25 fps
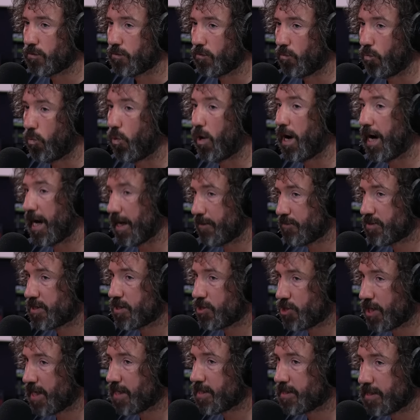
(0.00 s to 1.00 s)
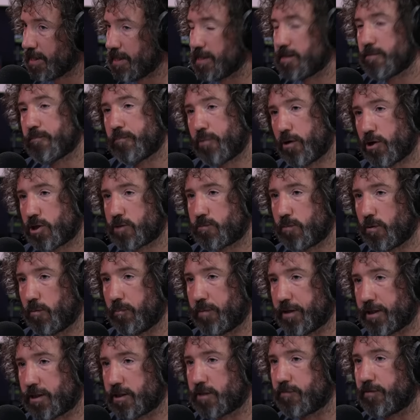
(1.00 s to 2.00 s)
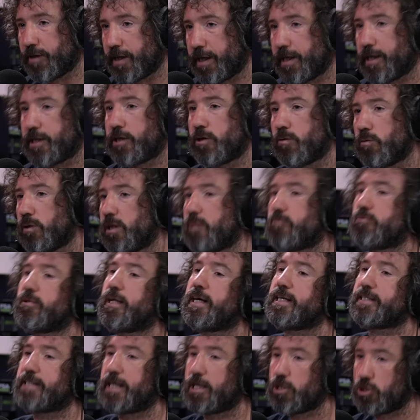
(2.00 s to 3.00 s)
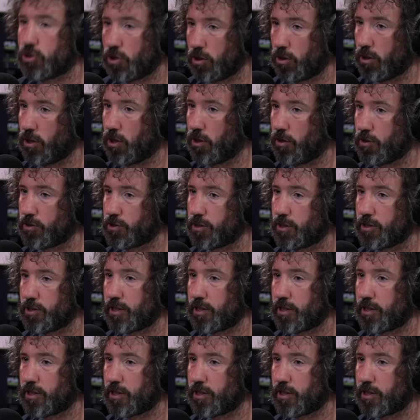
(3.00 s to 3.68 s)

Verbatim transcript: what I'm suggesting isn't possible because the EU liberalisation laws.